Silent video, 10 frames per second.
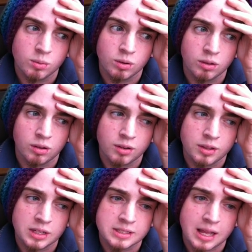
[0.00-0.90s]
where a lot of
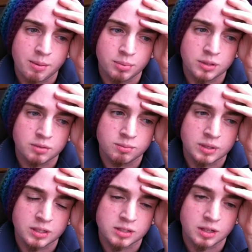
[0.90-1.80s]
things happen,
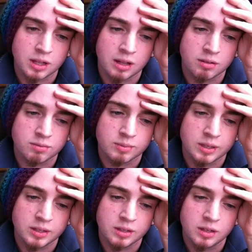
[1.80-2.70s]
because I'll have
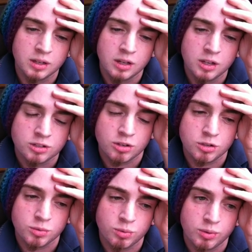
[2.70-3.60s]
my
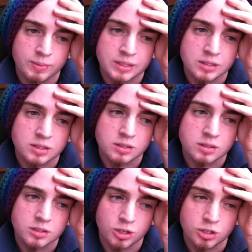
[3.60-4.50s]
surgeon appointments,
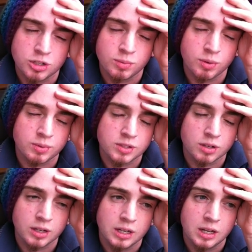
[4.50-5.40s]
and
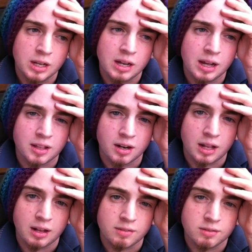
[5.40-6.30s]
then I'll
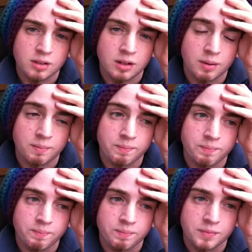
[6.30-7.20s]
have,
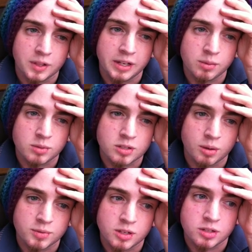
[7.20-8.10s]
lead up to
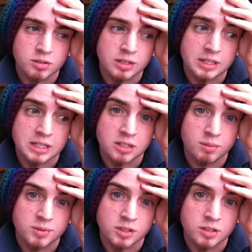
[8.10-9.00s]
top surgery, and then
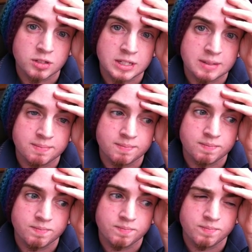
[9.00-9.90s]
top surgery.
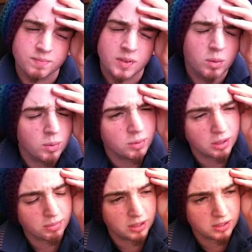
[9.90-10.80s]
When will
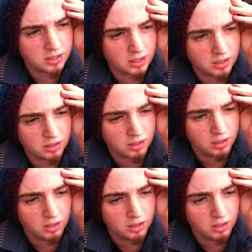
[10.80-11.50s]
that be? Let's think.